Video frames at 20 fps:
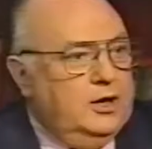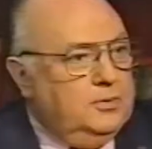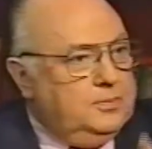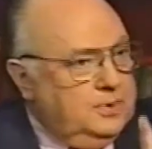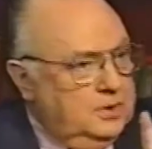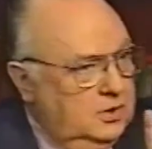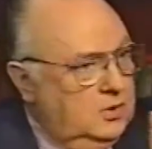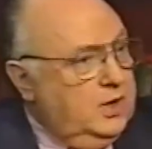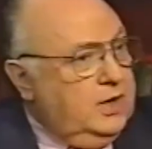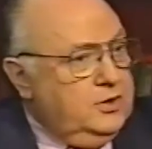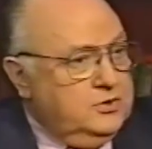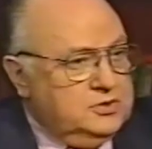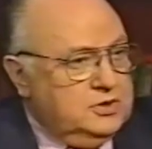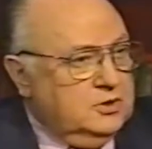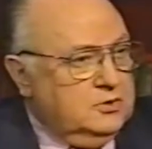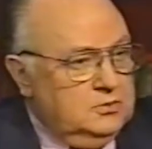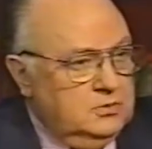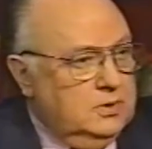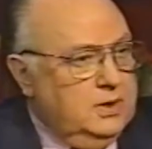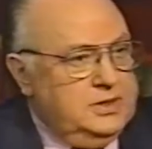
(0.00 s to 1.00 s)
but Ohio is a
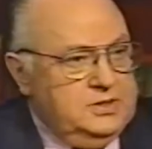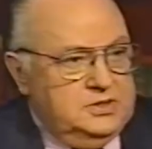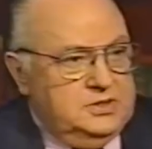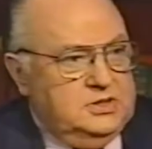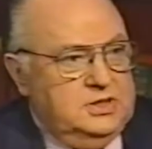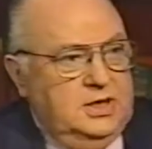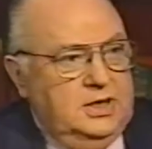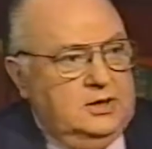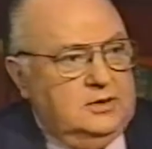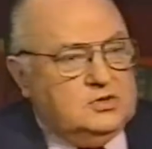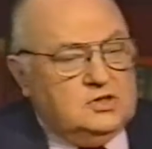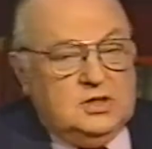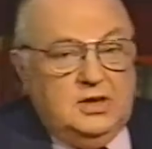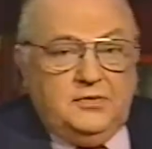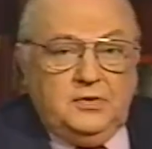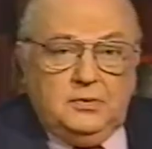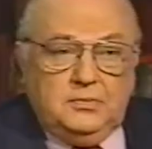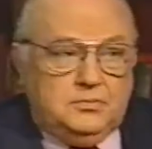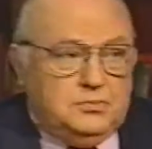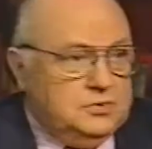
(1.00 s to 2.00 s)
great state.
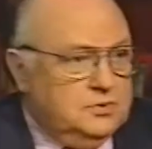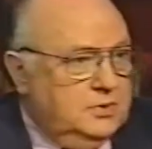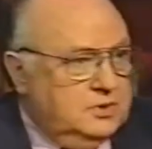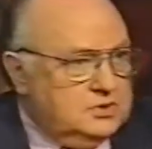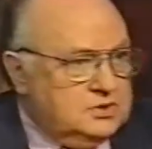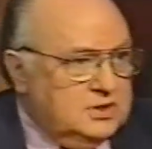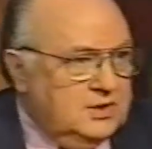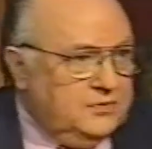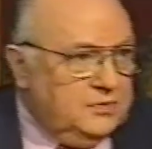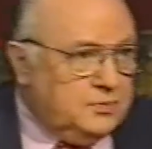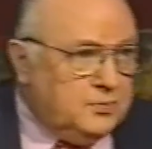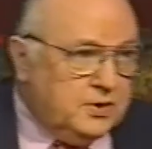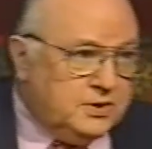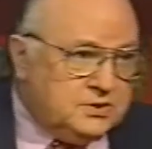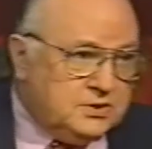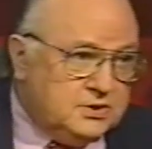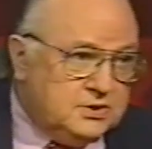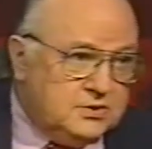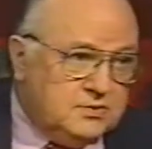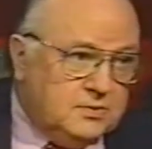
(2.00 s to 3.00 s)
Seven
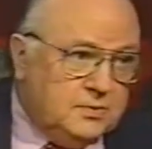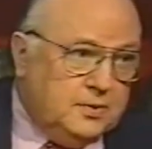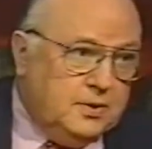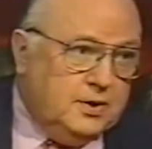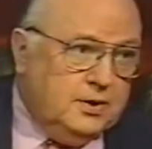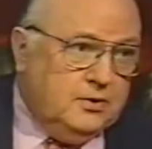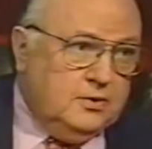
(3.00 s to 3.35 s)
presidents from Ohio?